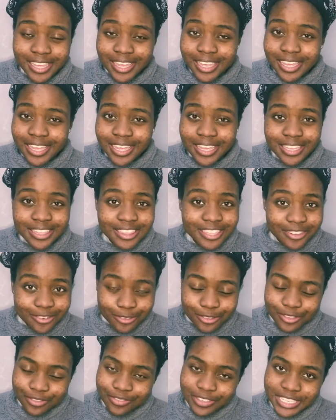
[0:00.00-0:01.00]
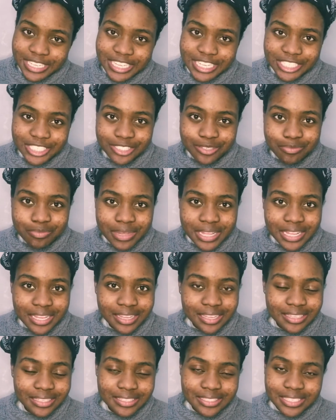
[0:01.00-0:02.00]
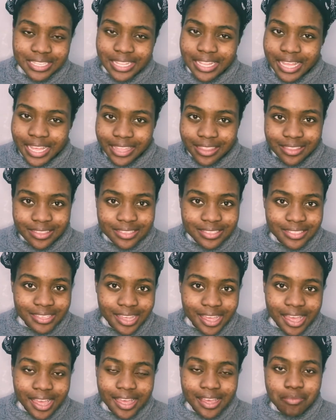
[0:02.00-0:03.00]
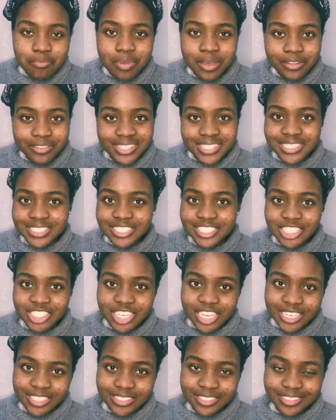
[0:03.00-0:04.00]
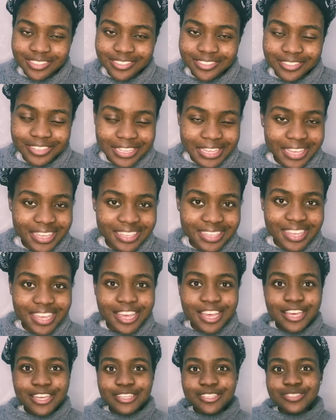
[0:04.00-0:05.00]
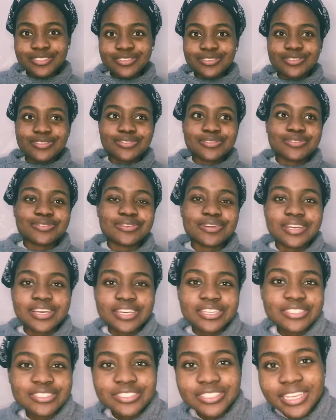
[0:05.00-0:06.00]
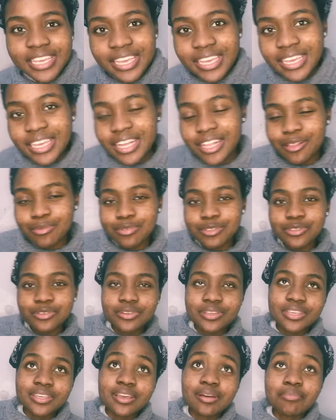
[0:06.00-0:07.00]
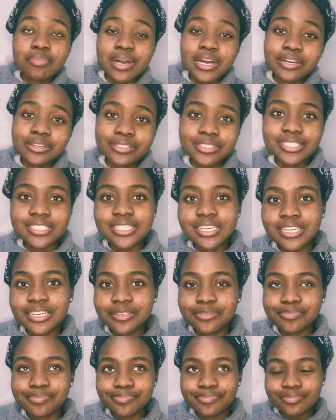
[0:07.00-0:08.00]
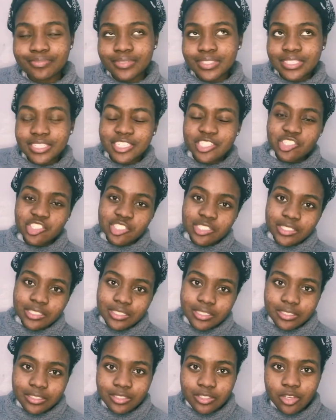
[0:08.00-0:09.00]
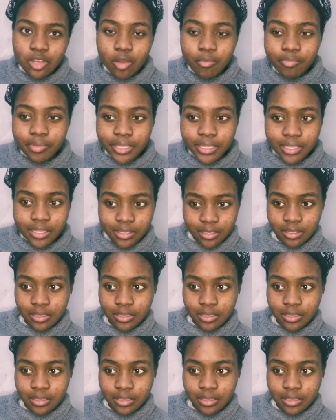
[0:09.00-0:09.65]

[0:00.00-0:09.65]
hit the notification bell, and tell others about this channel. Okay, so today I'll be talking about an interesting topic.